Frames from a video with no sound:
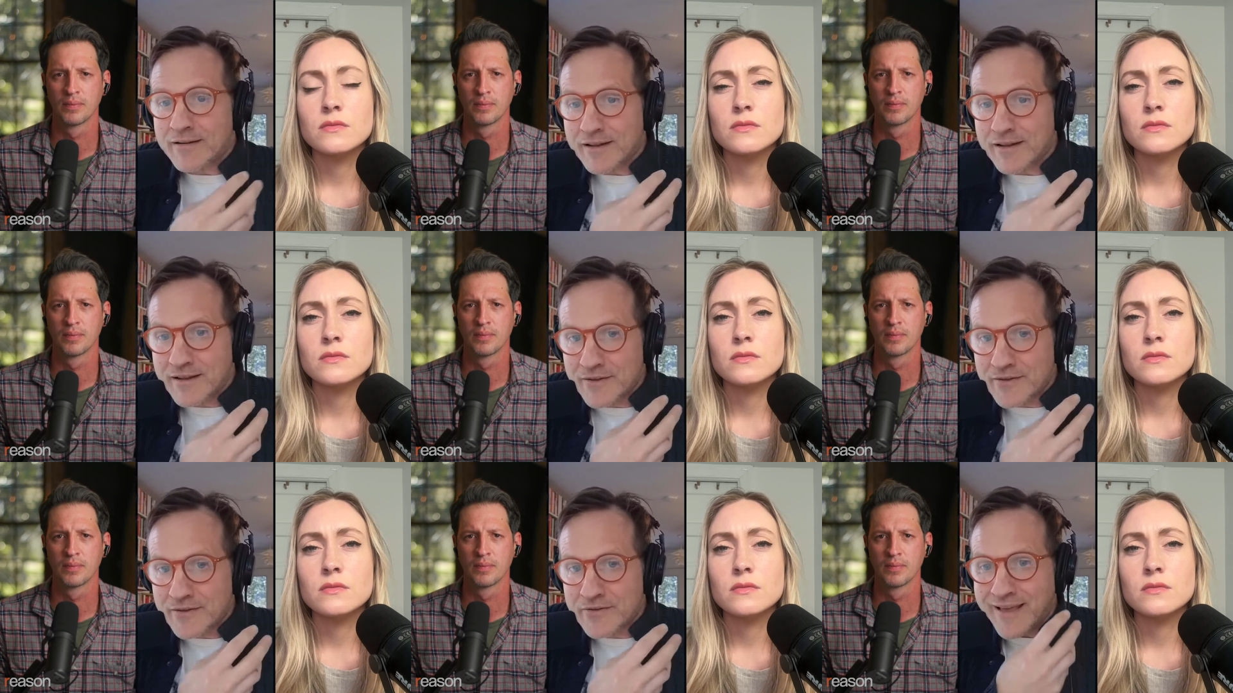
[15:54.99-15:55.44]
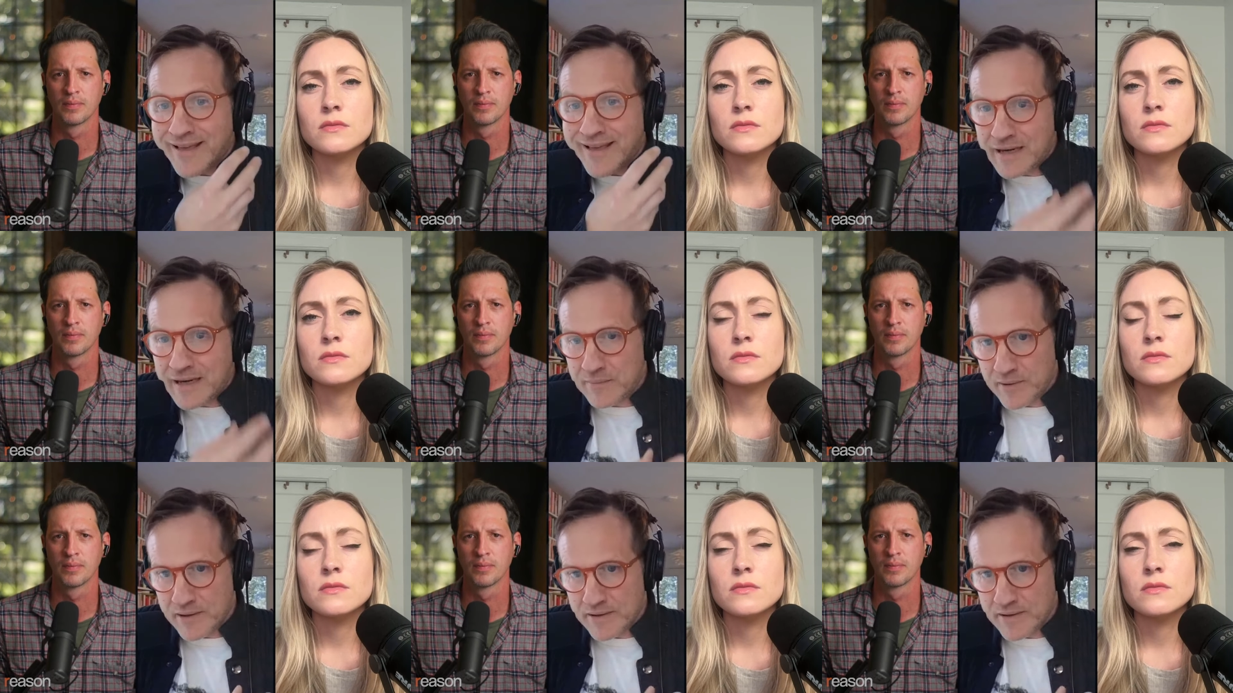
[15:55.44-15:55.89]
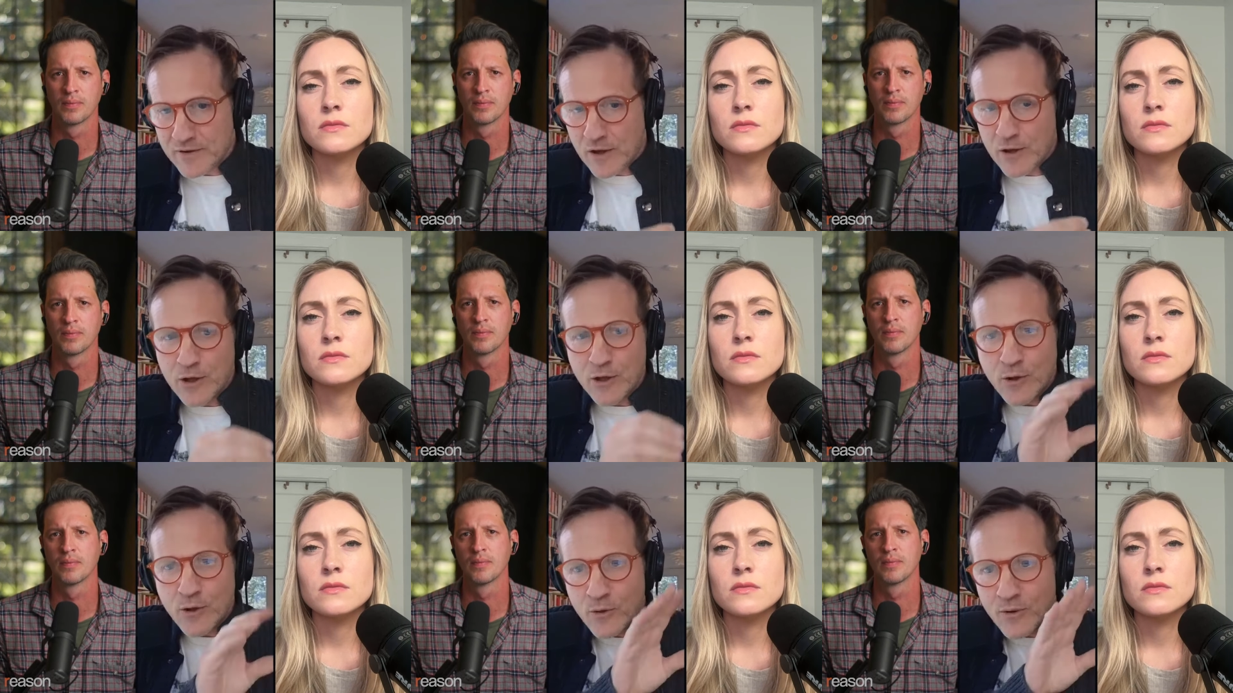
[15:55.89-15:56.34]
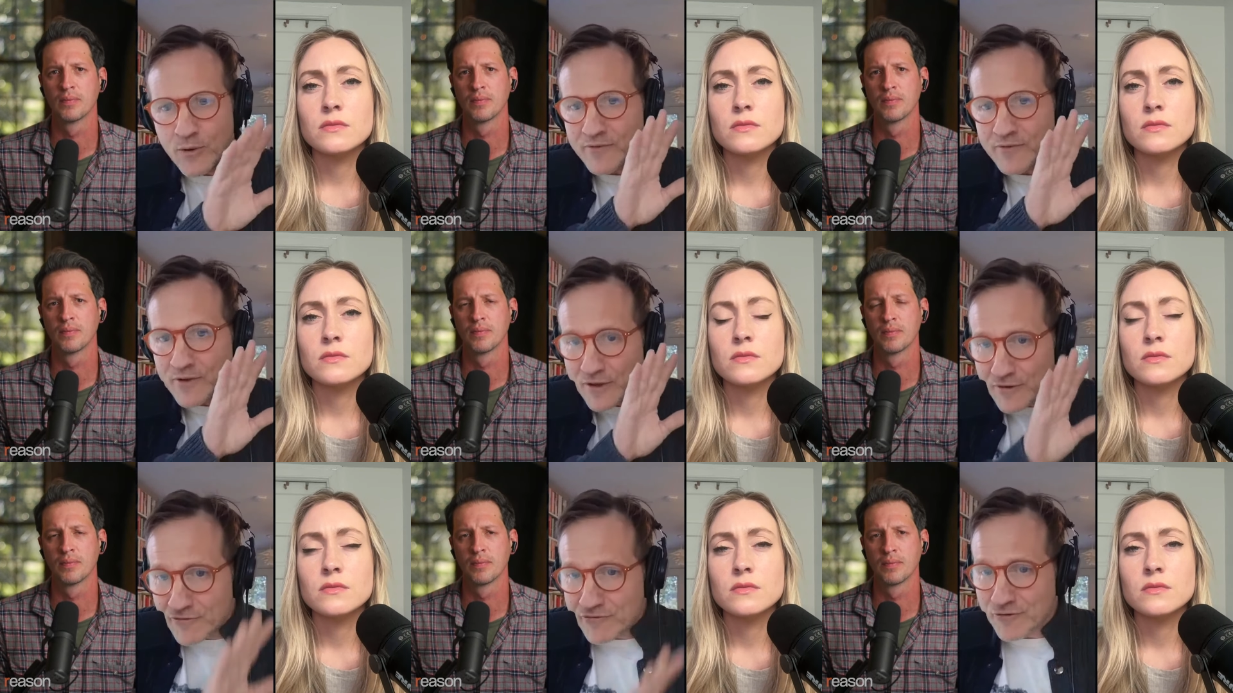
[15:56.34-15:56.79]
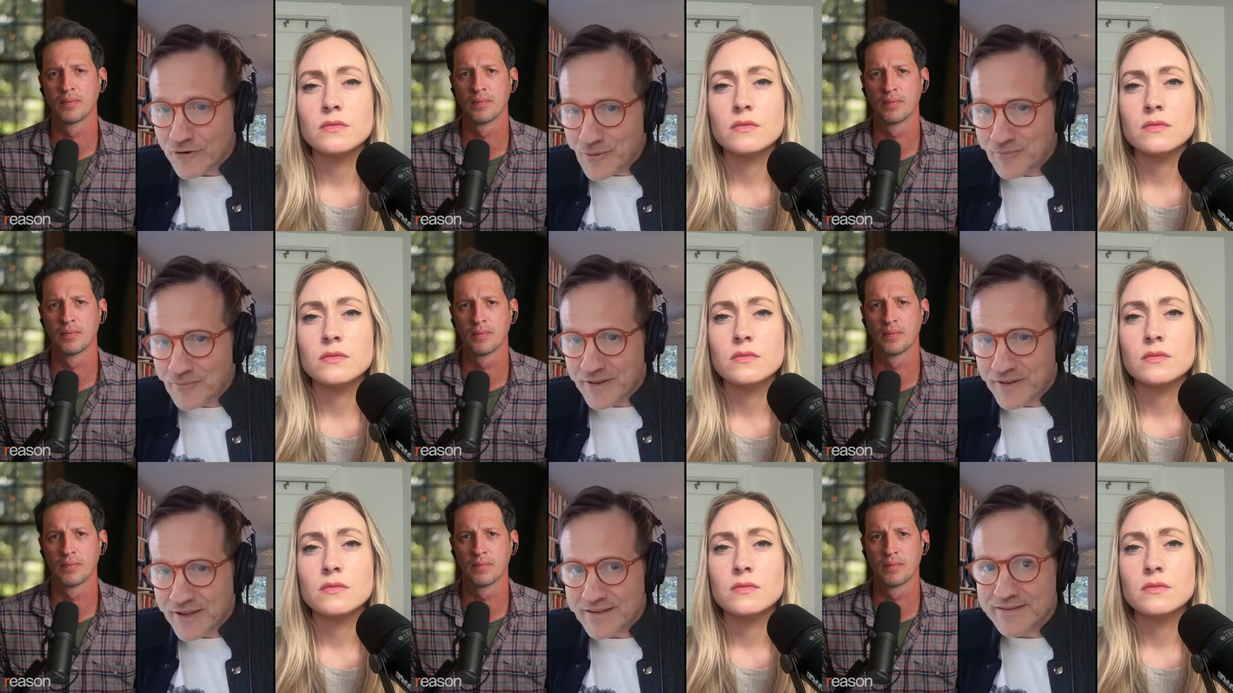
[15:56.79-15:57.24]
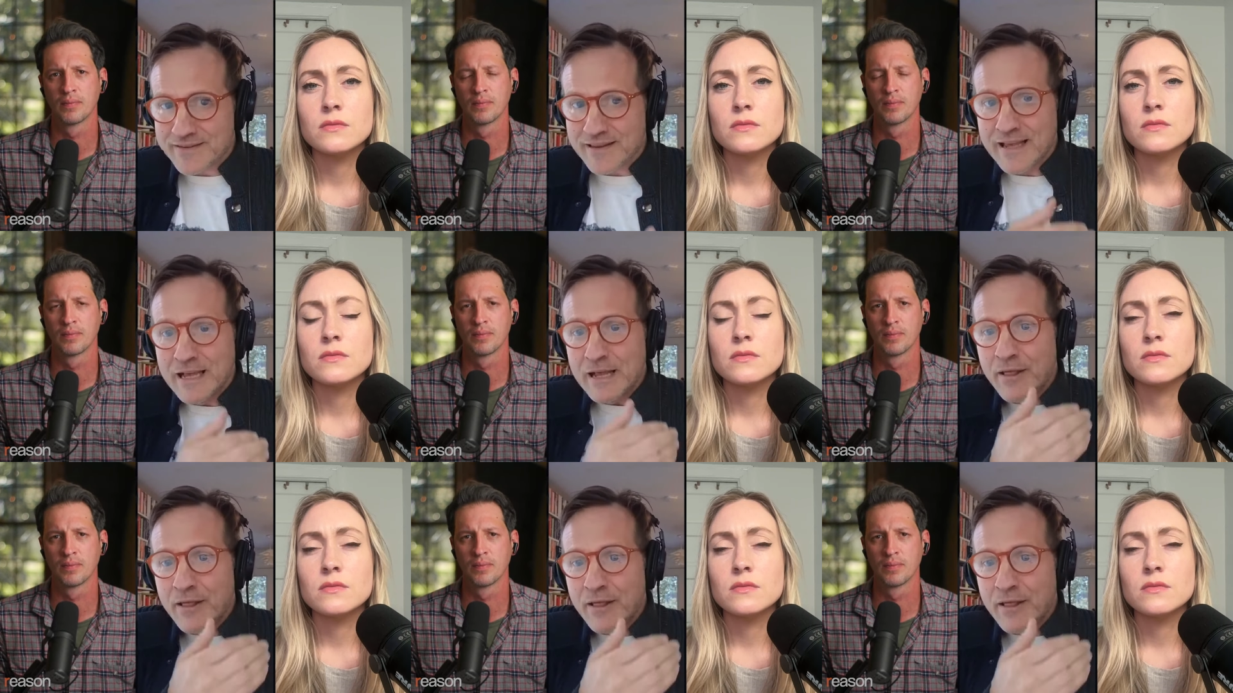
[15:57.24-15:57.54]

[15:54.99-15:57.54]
Speaker 1: his enemies who have confirmed this.